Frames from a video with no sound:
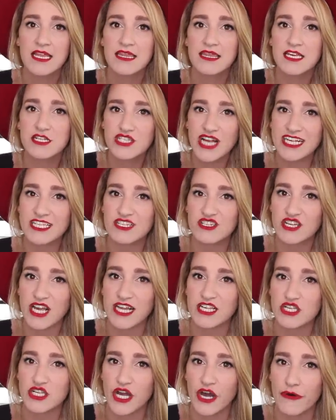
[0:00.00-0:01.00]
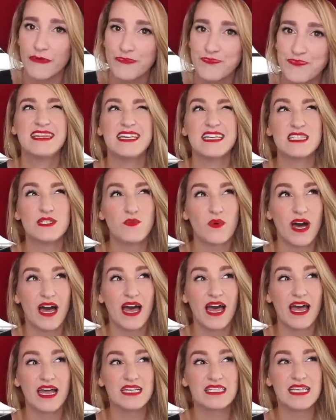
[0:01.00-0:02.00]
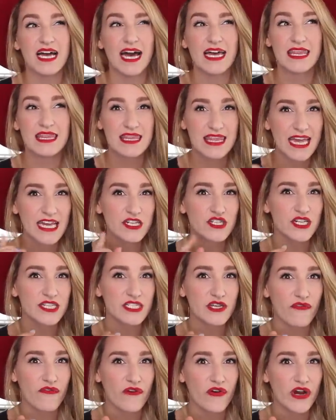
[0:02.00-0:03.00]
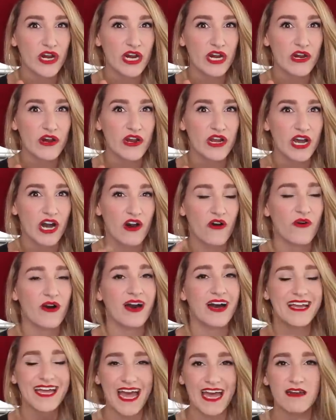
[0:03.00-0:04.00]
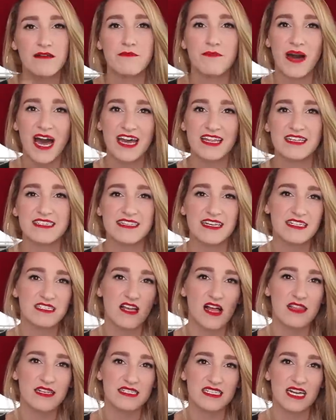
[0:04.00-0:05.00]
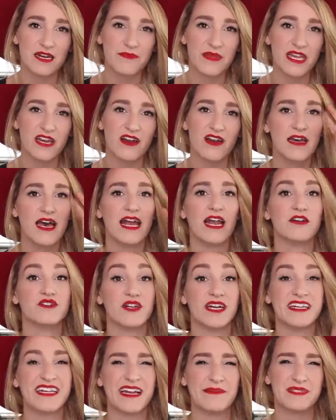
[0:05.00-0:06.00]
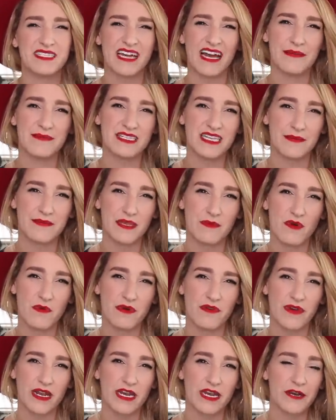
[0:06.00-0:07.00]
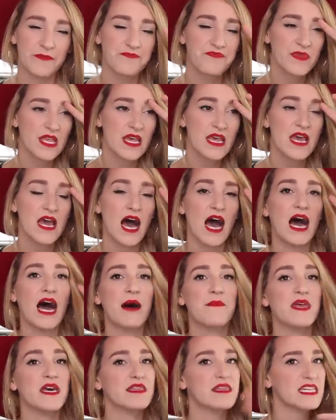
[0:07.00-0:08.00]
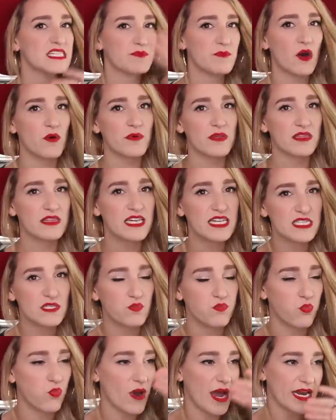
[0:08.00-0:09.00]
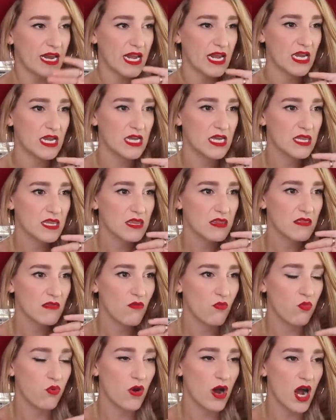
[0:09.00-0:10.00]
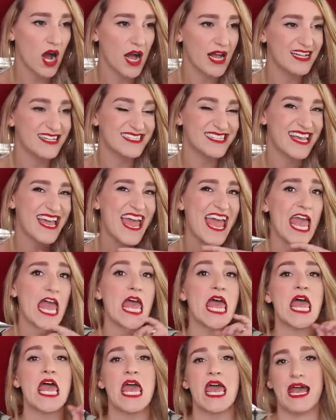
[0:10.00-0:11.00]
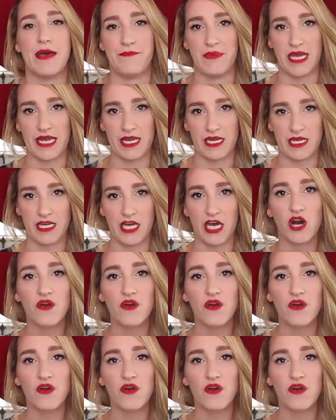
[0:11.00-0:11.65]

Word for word: The Justin and Jess show. This was, I think, just over a year ago. Again, behind the scenes, I'll list it up here, and I'll try to timestamp the moment right here. This wedding was epic.